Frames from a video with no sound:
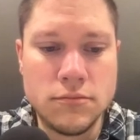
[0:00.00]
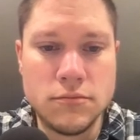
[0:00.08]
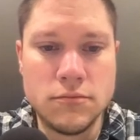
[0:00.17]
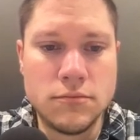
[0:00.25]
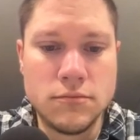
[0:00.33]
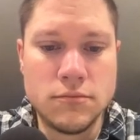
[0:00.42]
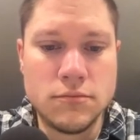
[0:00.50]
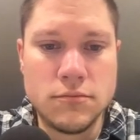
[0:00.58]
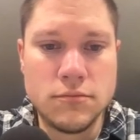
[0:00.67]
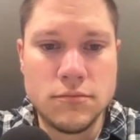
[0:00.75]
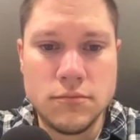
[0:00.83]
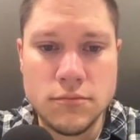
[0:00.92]

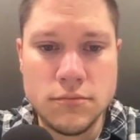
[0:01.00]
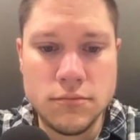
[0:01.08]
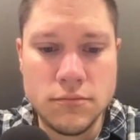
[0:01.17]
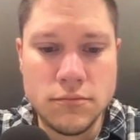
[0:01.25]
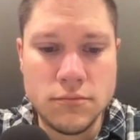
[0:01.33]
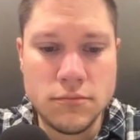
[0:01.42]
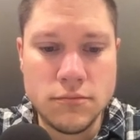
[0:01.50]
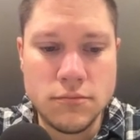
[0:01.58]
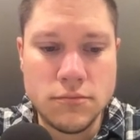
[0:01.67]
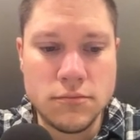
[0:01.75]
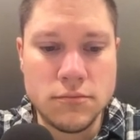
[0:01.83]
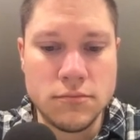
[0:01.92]

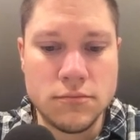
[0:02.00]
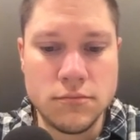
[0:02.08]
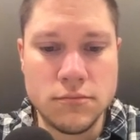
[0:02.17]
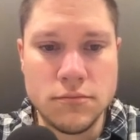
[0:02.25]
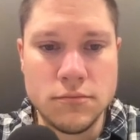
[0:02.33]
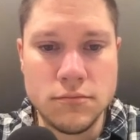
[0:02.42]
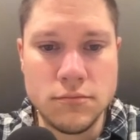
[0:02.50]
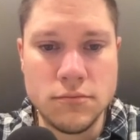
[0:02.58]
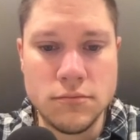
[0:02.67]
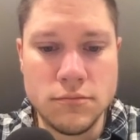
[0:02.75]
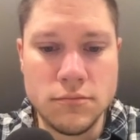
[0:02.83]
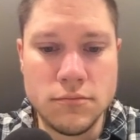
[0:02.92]

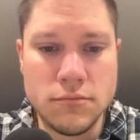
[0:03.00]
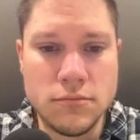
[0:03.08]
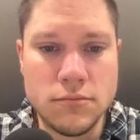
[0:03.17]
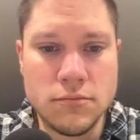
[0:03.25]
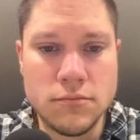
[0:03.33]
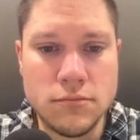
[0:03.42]
[no speech]